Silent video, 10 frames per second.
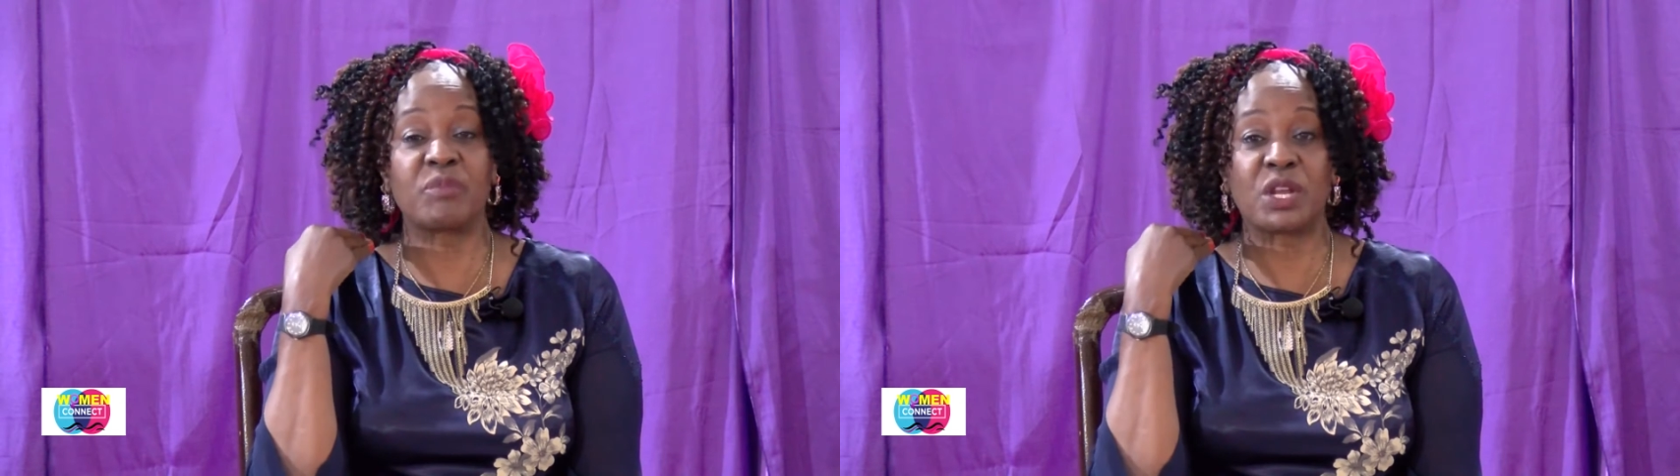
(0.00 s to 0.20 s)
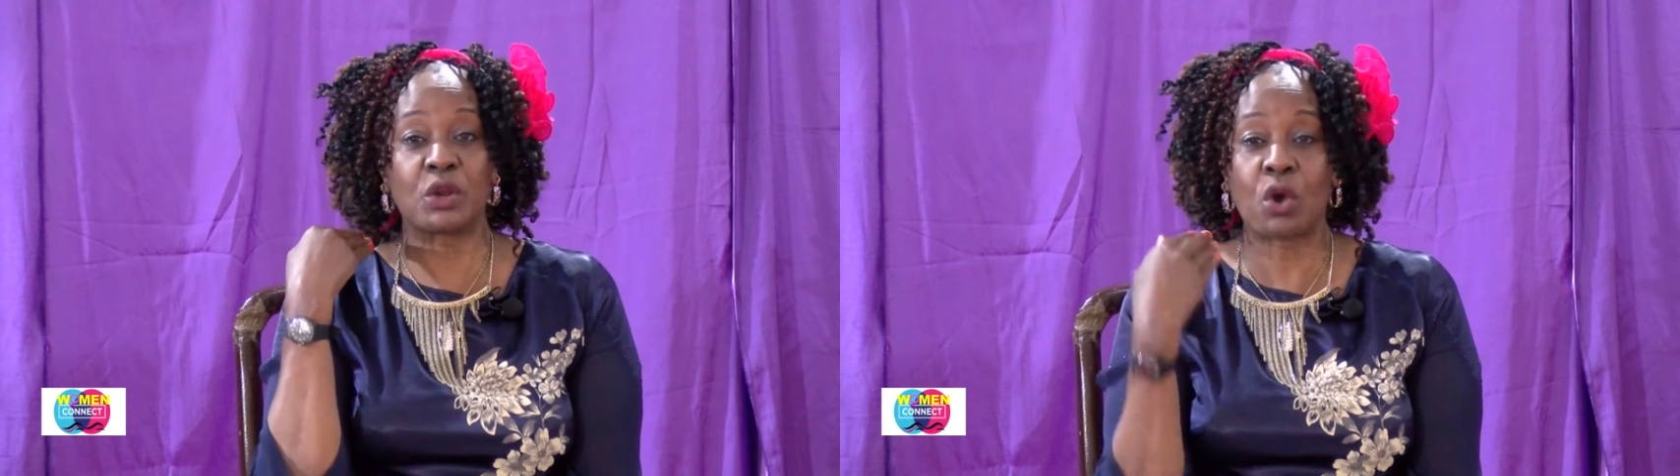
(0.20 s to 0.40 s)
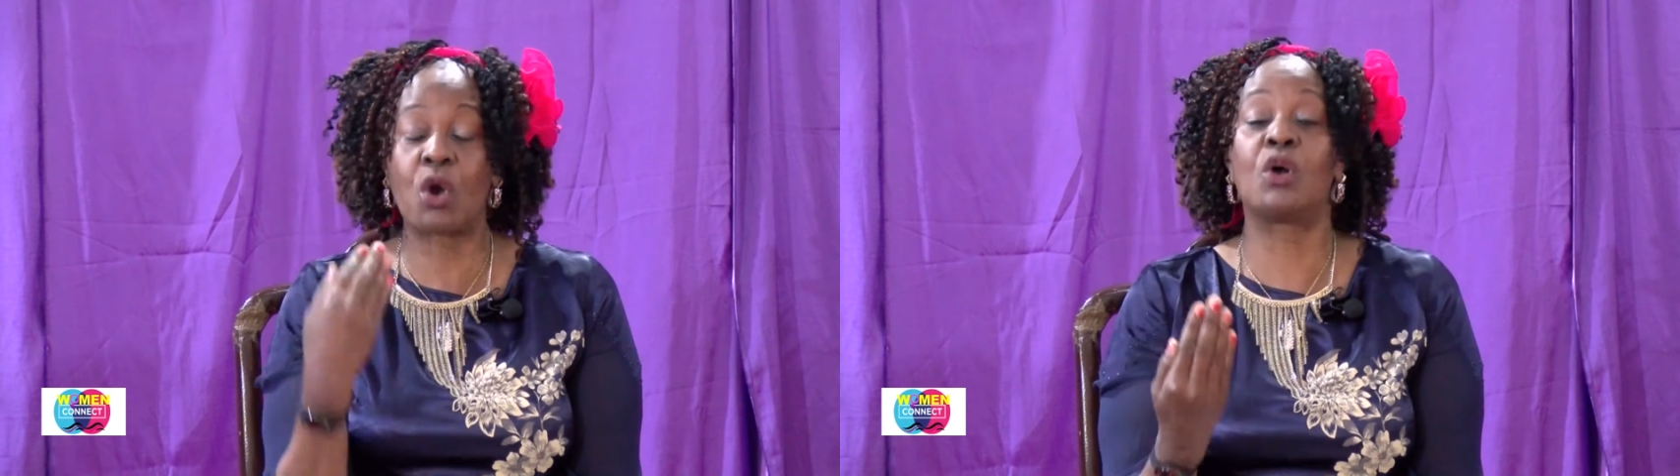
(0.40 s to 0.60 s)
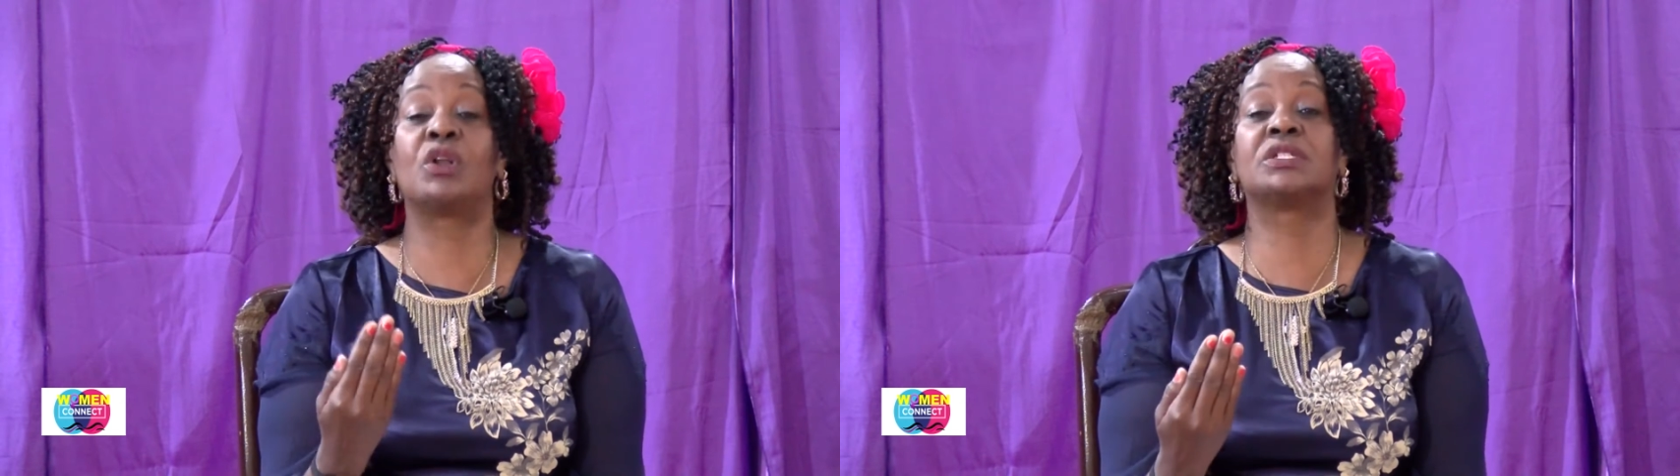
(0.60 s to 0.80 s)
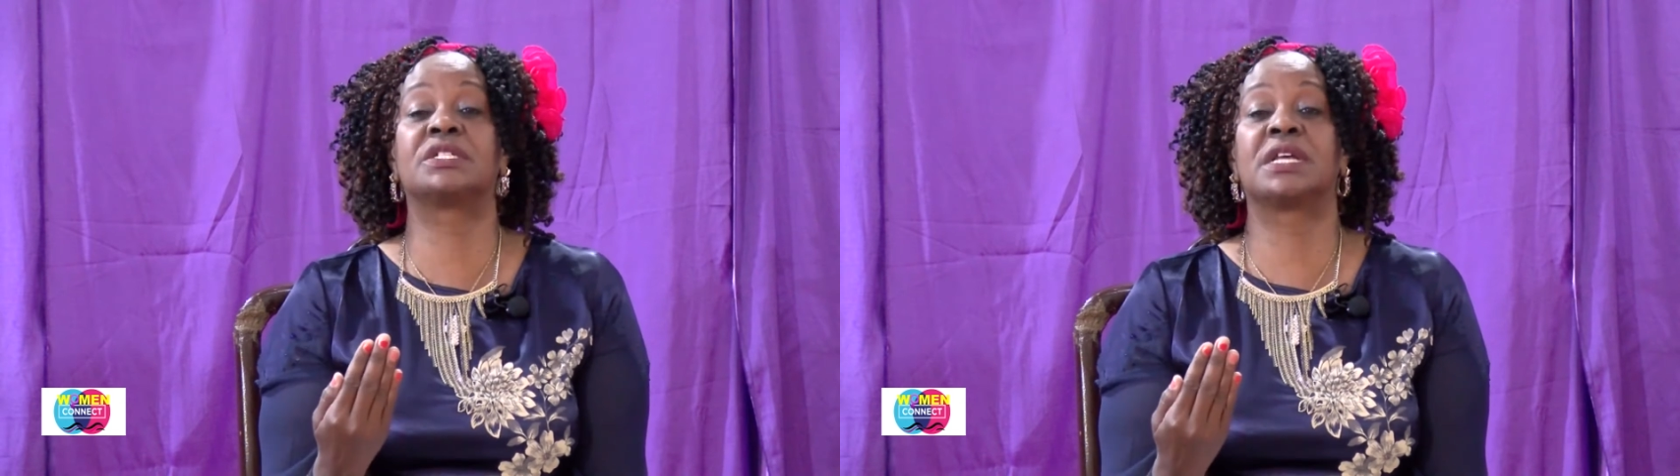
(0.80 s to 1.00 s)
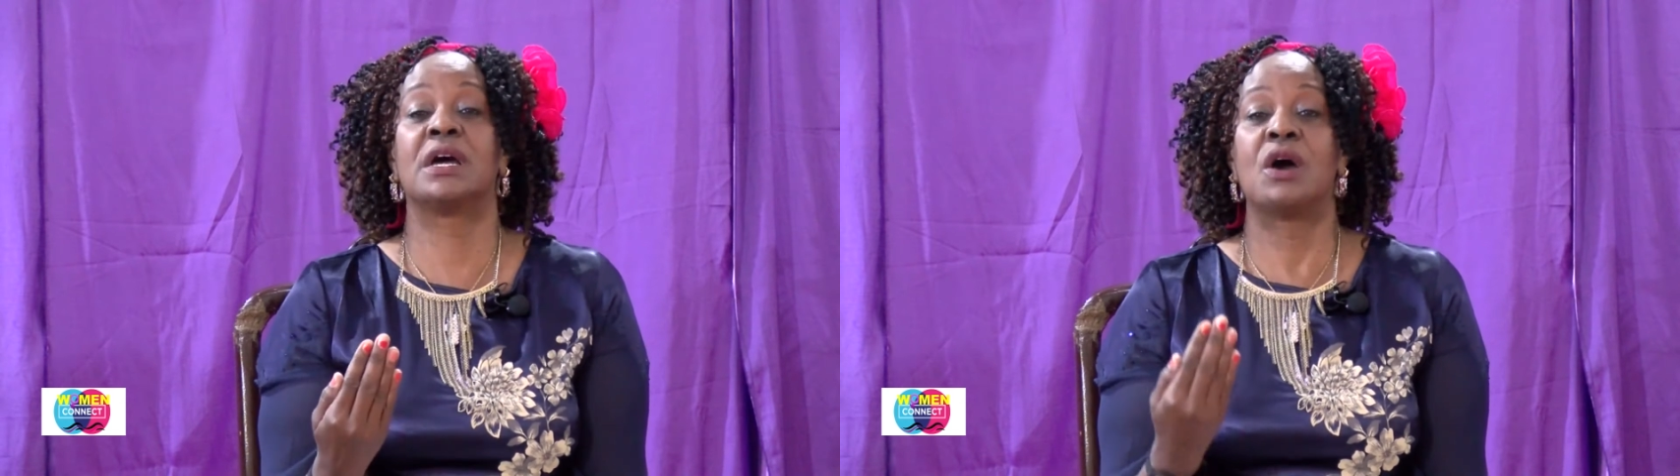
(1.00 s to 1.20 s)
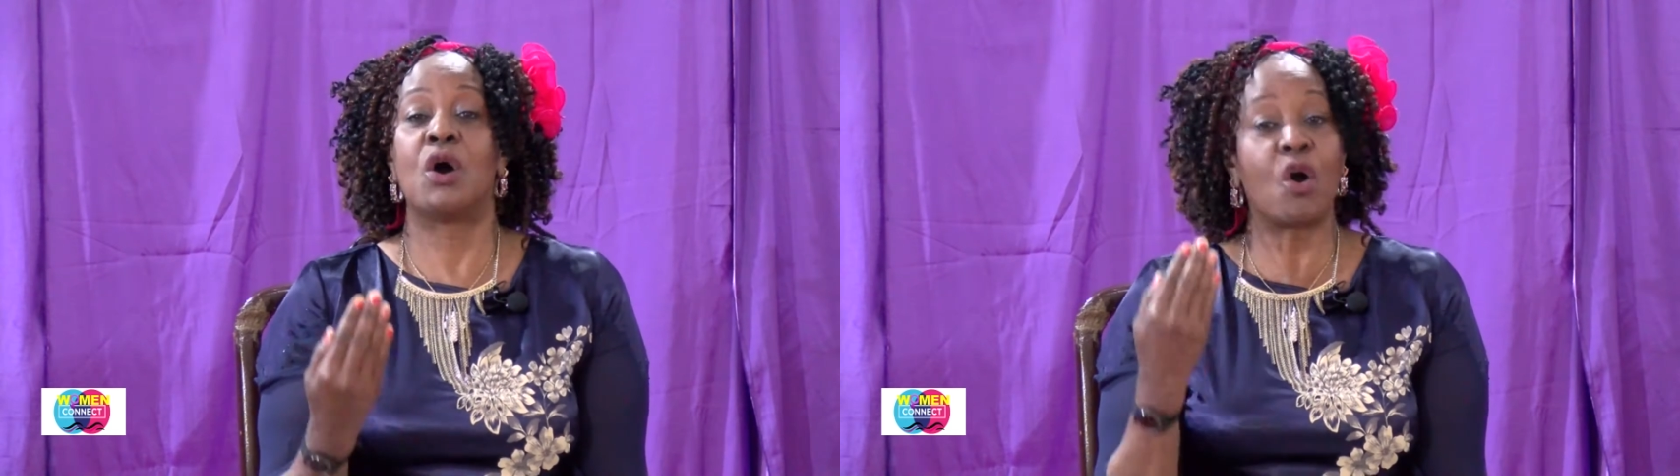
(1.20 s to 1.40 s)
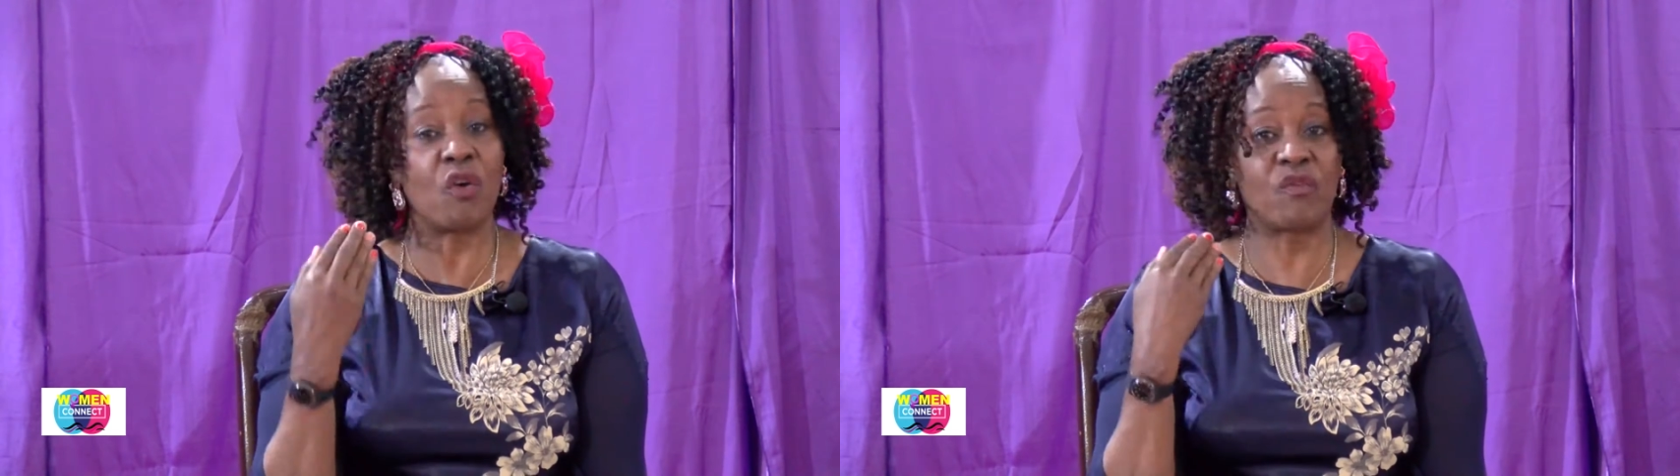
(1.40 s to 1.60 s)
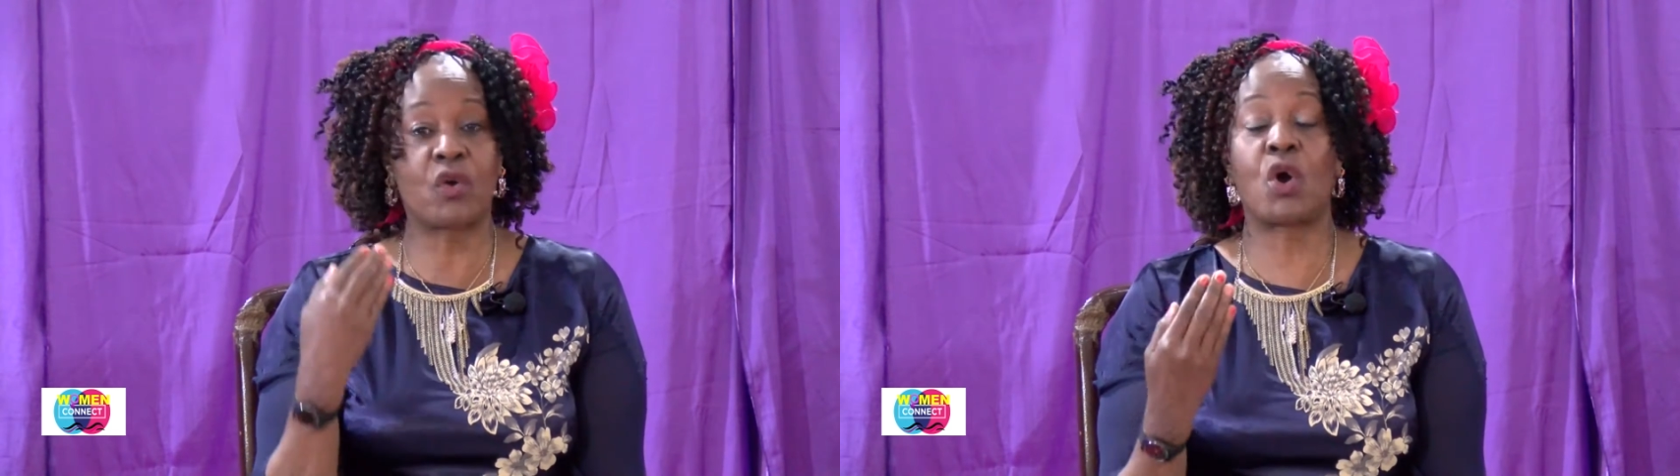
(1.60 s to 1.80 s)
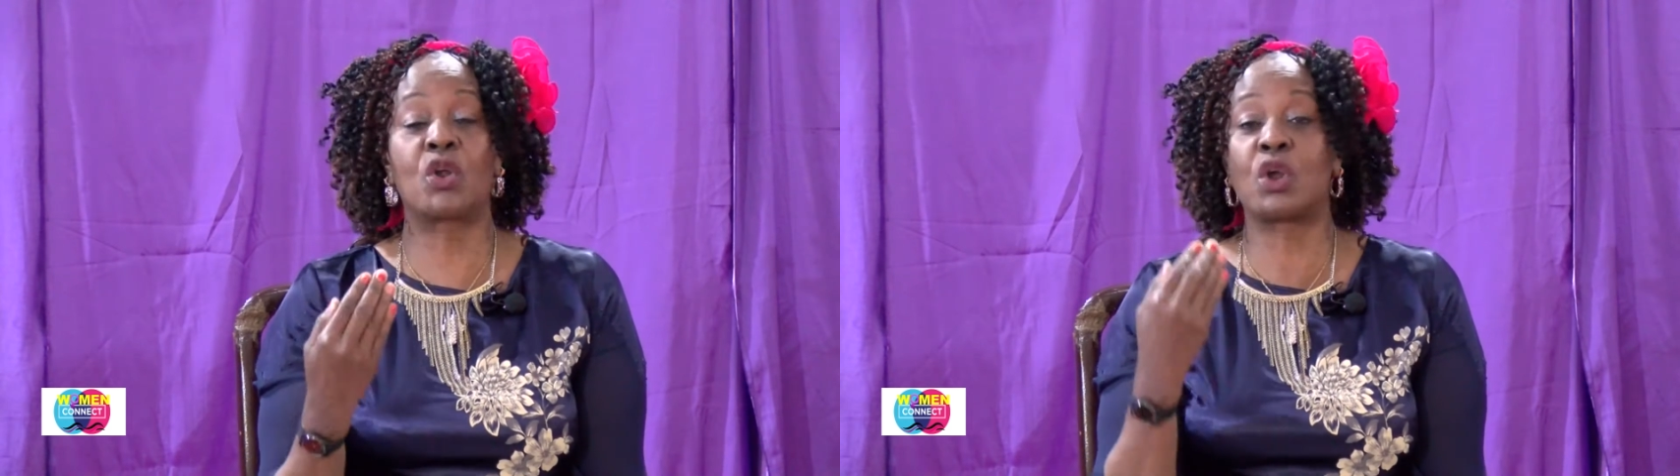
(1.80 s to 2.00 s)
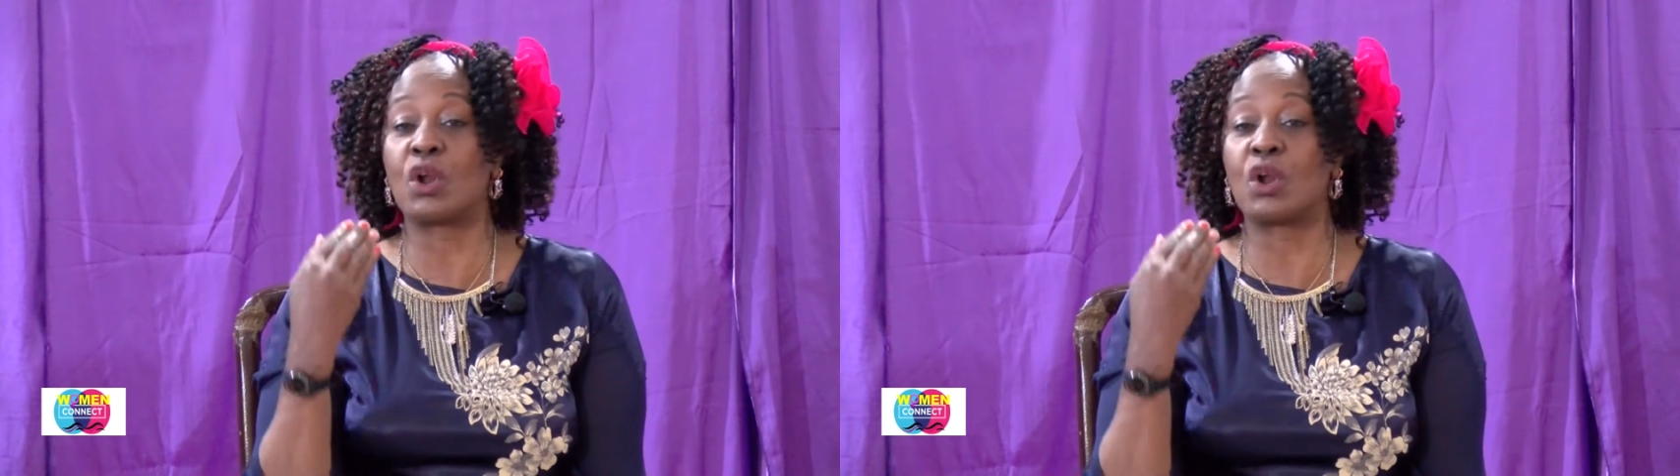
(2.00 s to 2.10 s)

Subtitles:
been called of God,